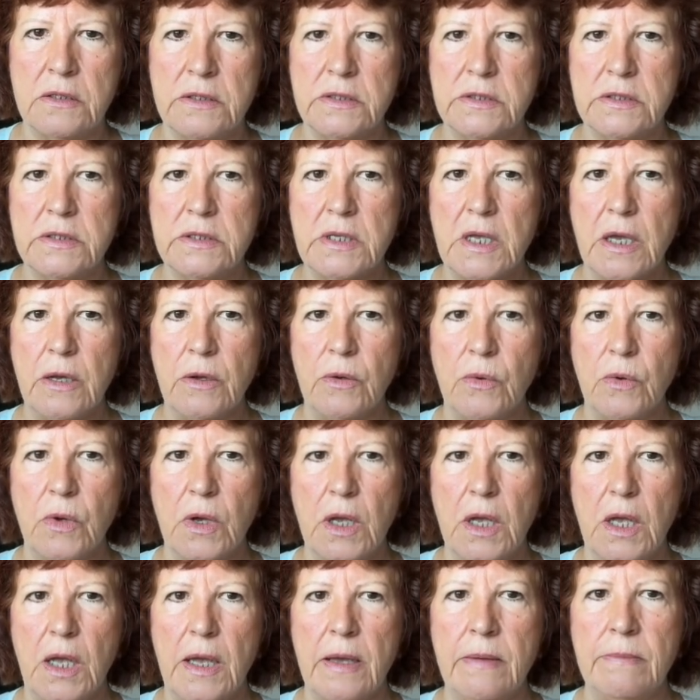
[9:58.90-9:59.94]

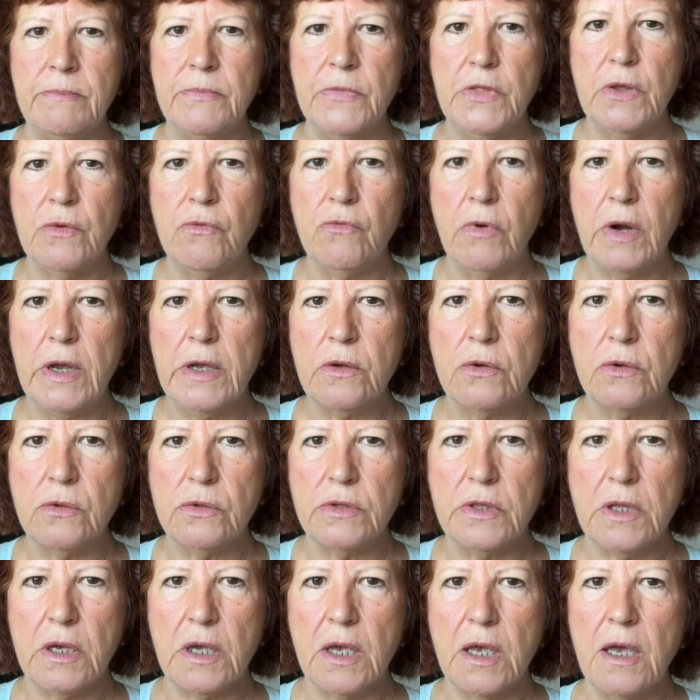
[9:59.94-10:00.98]
The
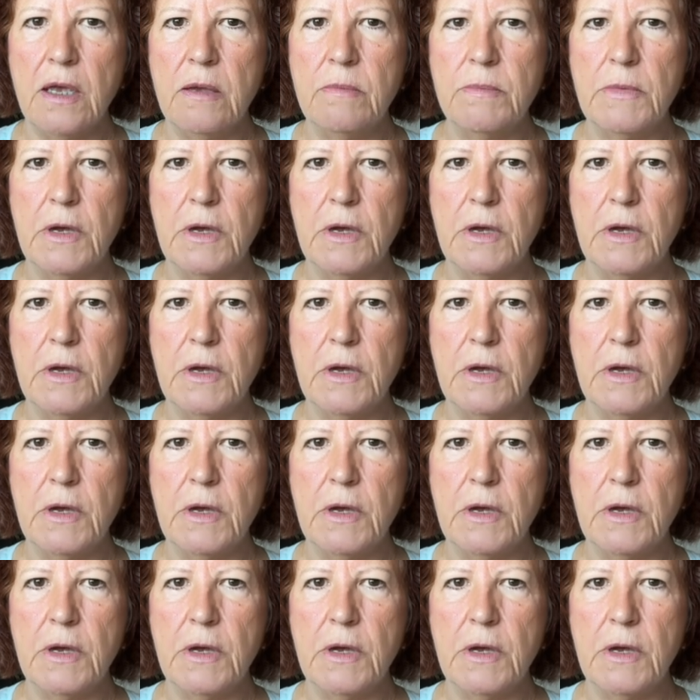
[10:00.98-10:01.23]
record that came